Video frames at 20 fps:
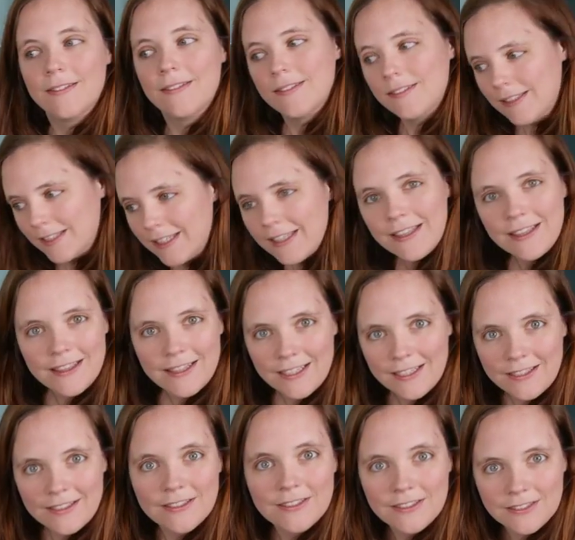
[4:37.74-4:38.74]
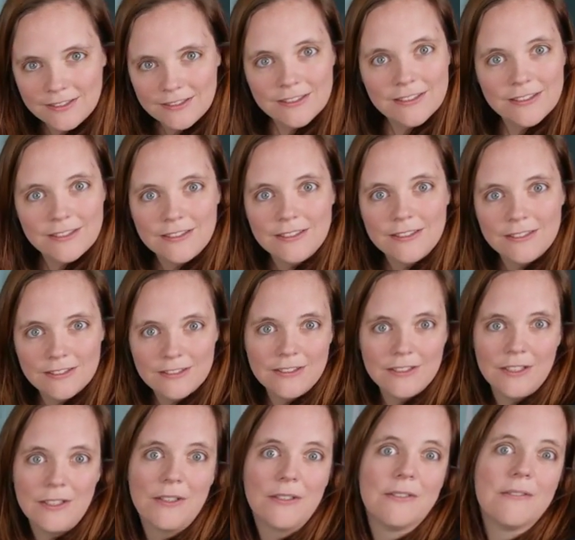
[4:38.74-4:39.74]
to get there, to you
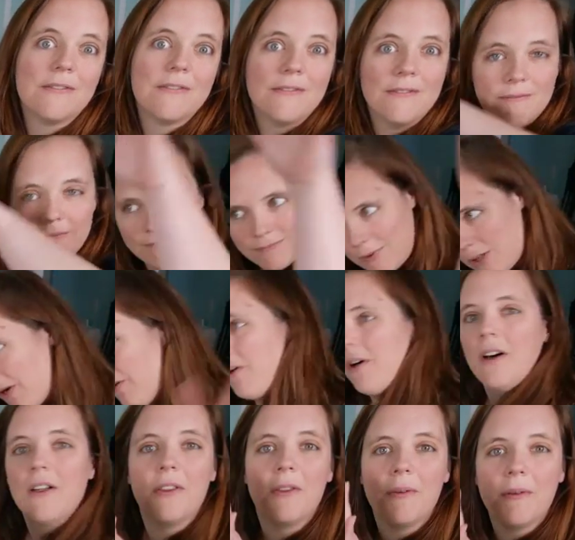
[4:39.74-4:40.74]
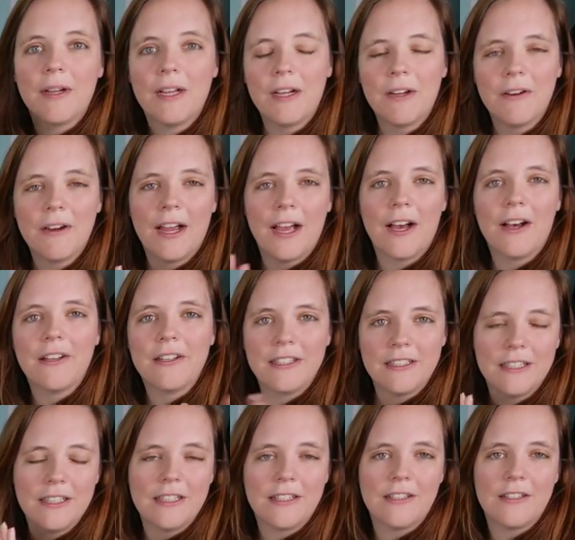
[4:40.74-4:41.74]
know, go all the way around, and
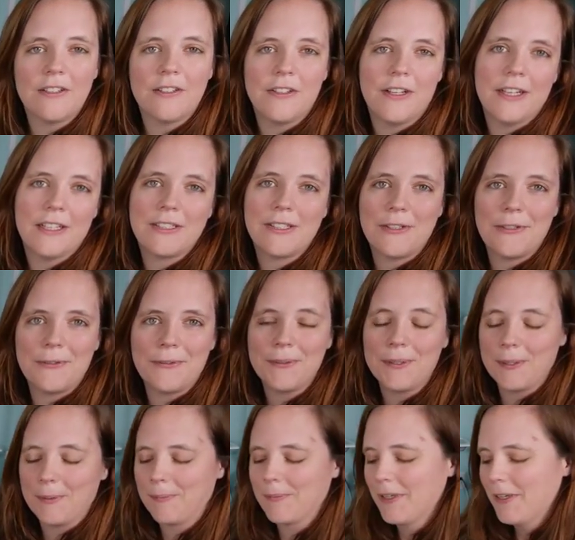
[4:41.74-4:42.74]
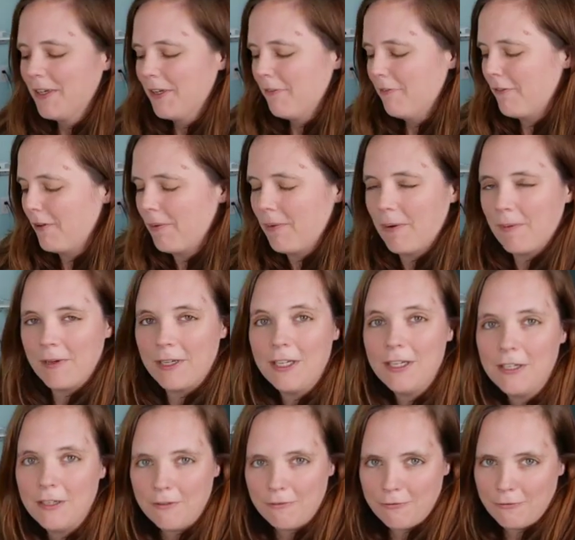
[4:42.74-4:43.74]
then a little extra room for what we
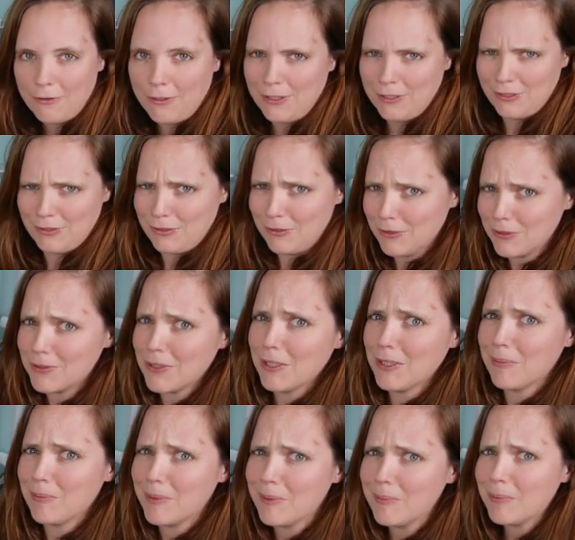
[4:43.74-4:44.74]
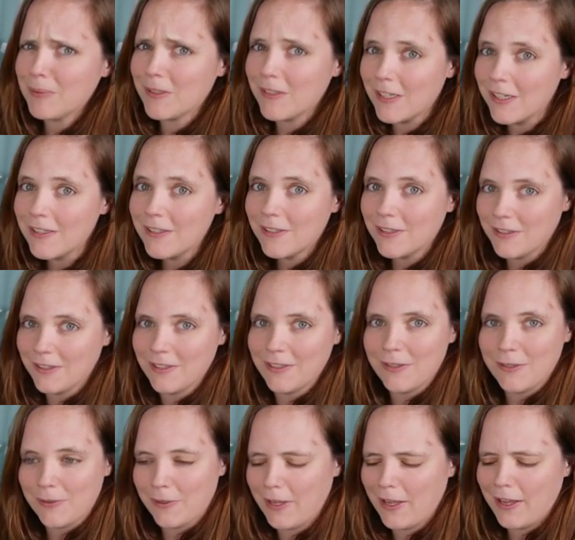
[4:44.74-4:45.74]
need it for. So don't try to be precise on this,
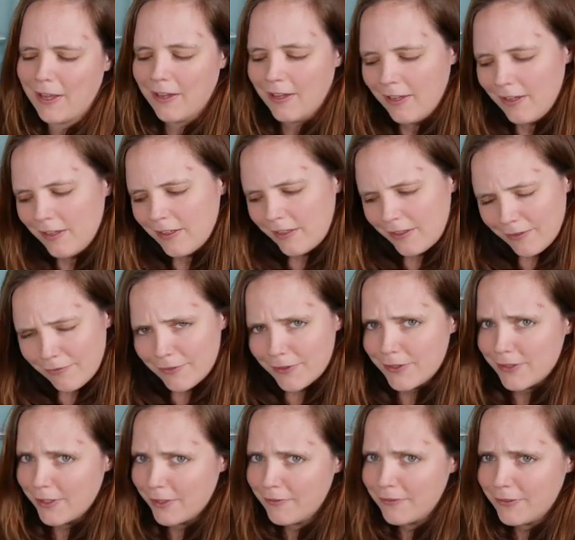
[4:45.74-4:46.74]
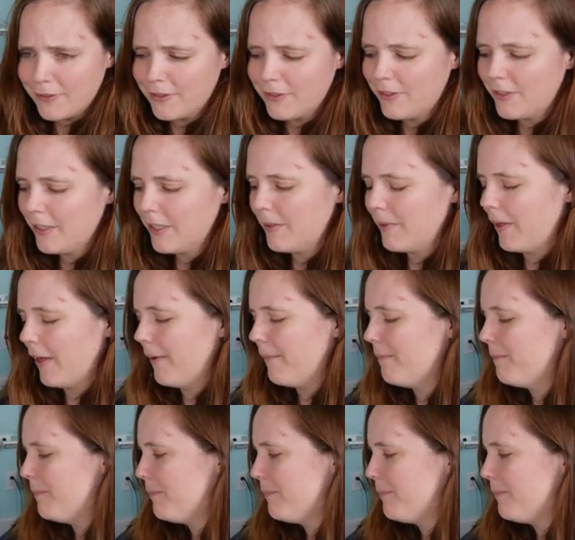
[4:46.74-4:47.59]
okay? Give yourself a little leeway.